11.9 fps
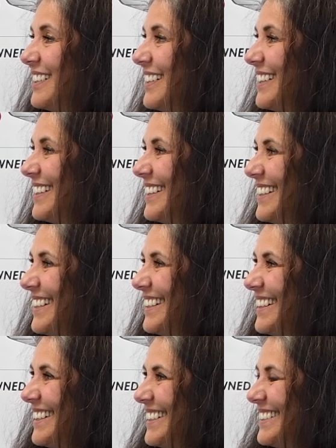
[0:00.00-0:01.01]

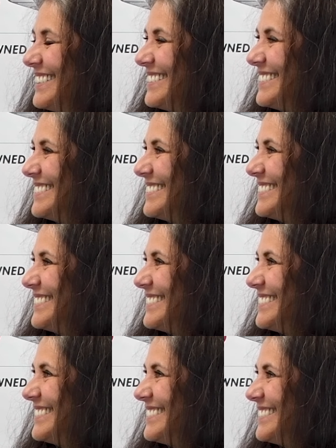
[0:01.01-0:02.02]

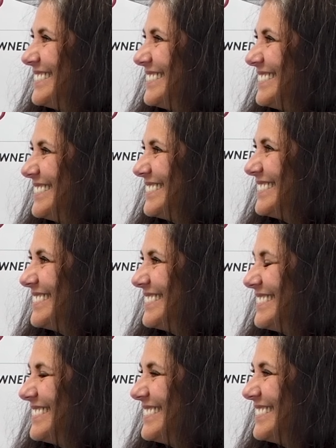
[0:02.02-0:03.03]

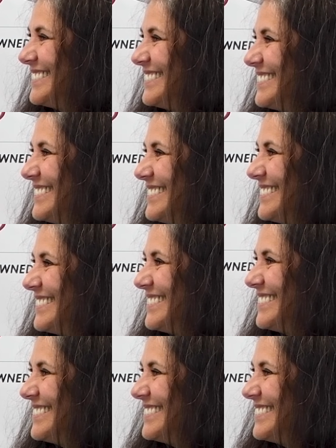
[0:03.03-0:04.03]

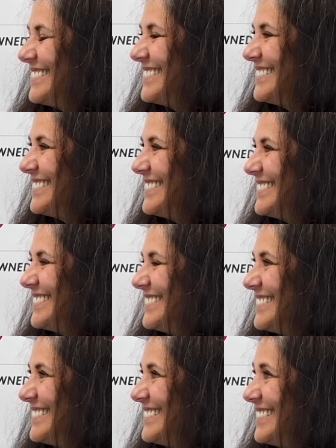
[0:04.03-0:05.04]

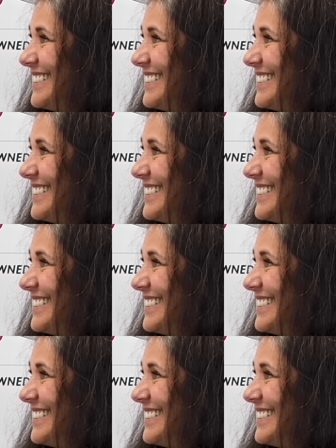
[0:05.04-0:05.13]
(silent)